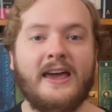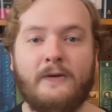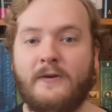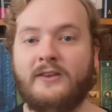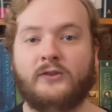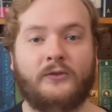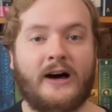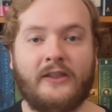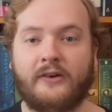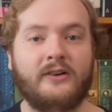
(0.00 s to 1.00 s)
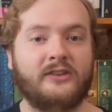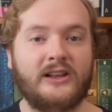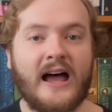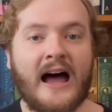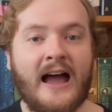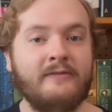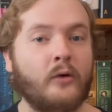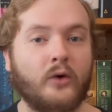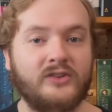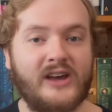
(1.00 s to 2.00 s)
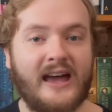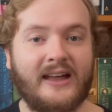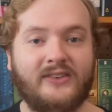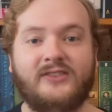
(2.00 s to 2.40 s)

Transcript: if his father is alive or dead,